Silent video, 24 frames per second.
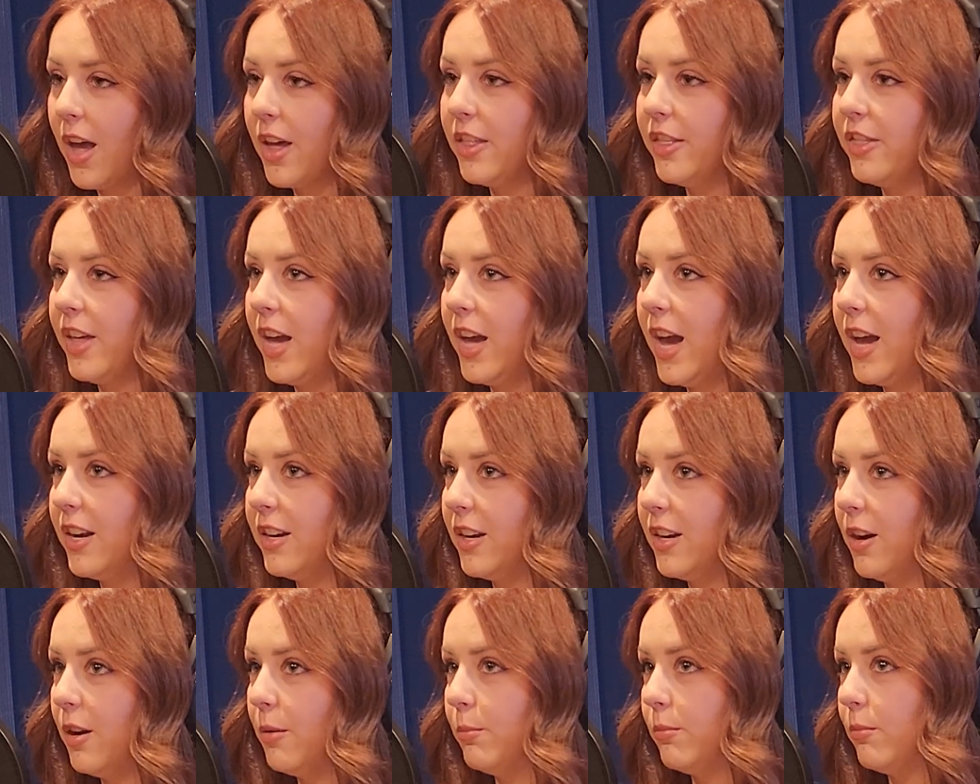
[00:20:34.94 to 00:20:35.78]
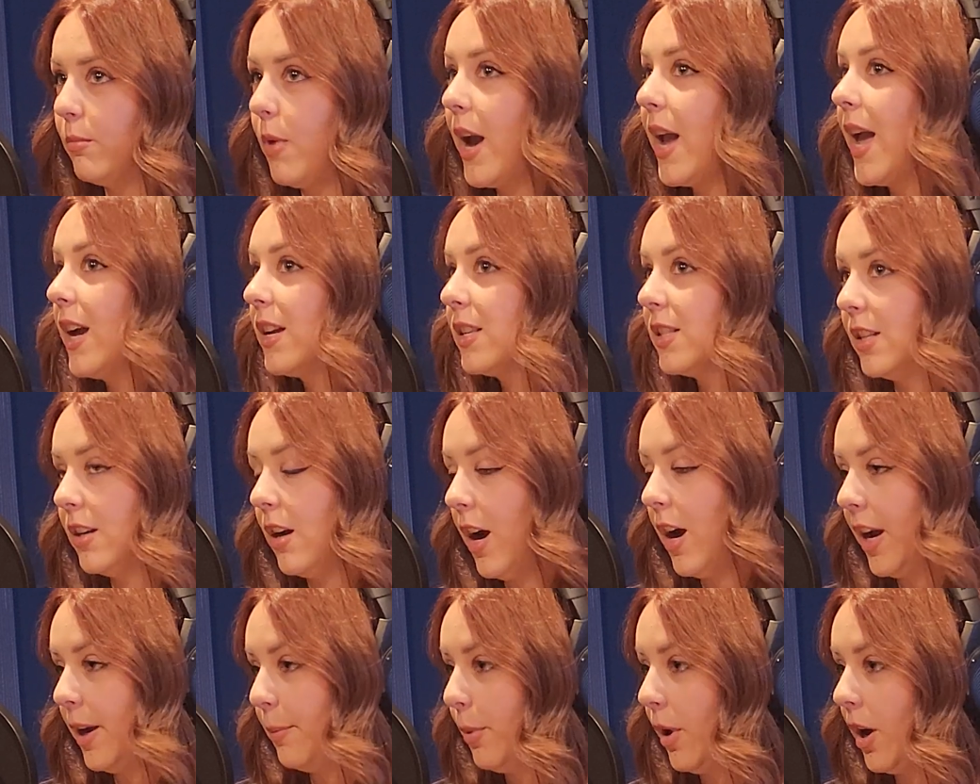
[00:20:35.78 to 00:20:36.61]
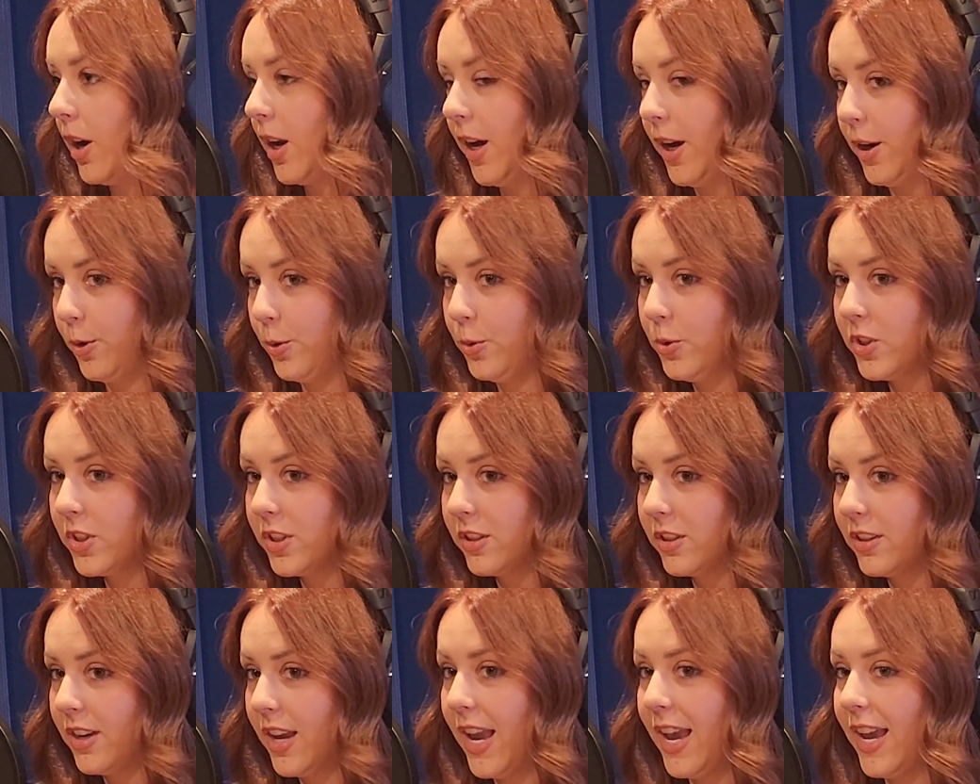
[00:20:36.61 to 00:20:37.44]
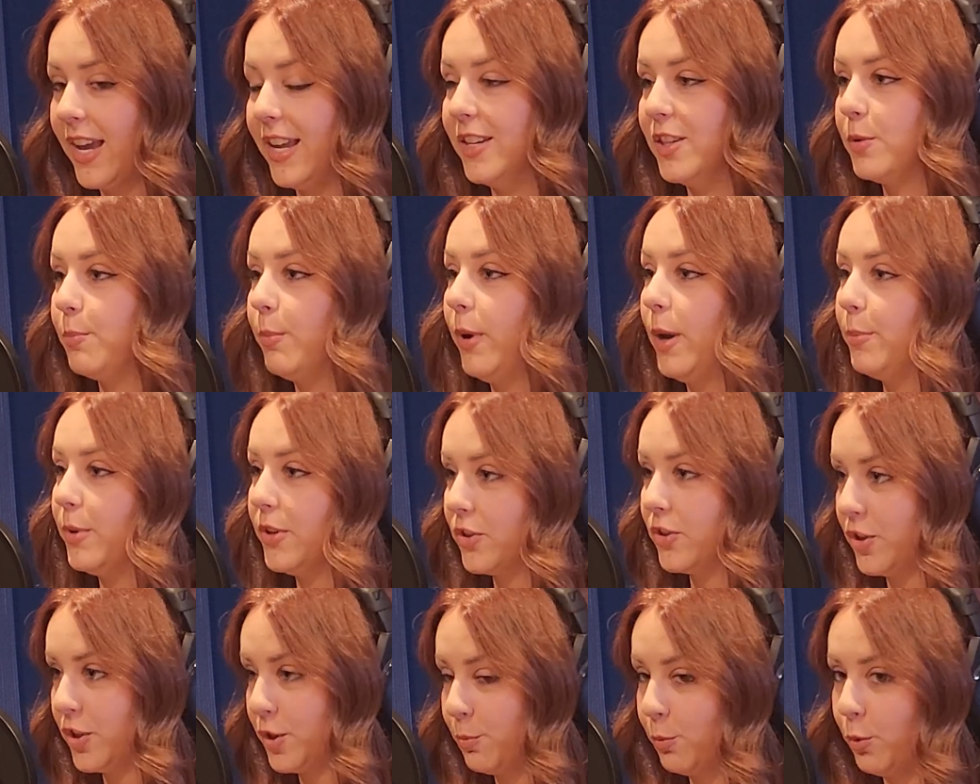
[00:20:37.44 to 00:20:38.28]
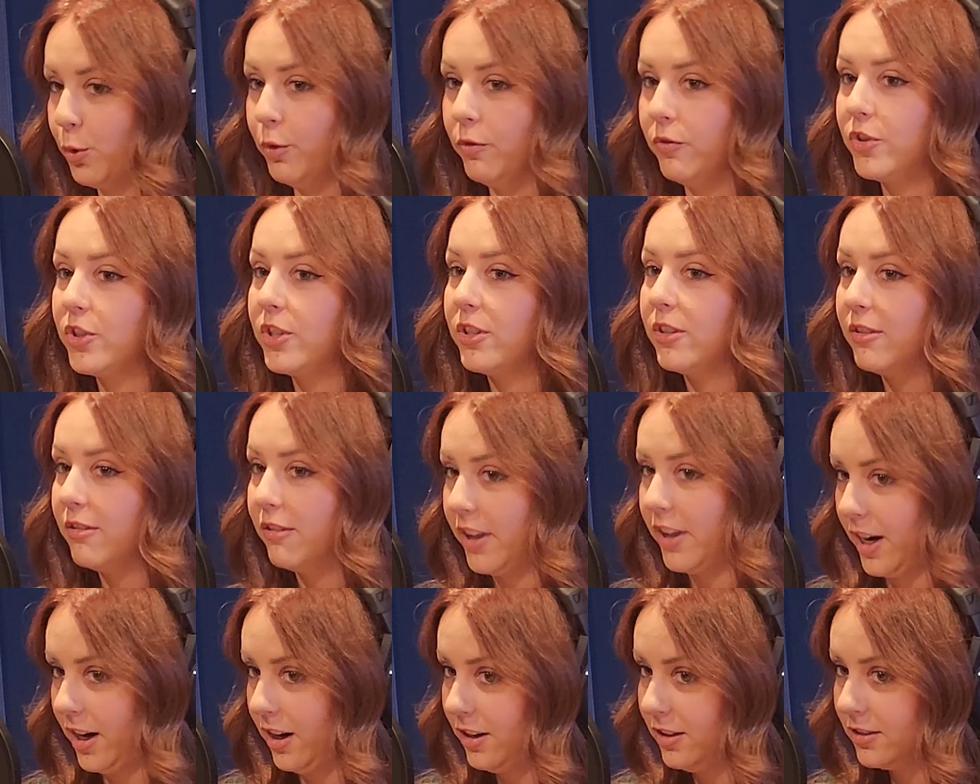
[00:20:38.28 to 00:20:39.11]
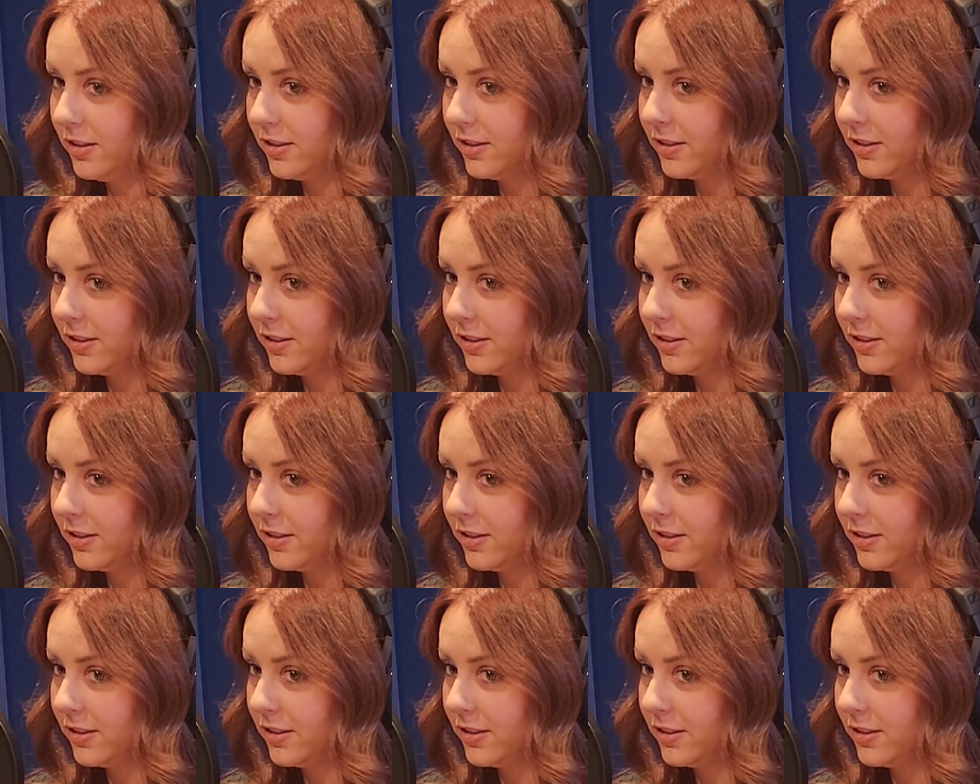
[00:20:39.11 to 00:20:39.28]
Then my ex and I bought a house and my business moved there.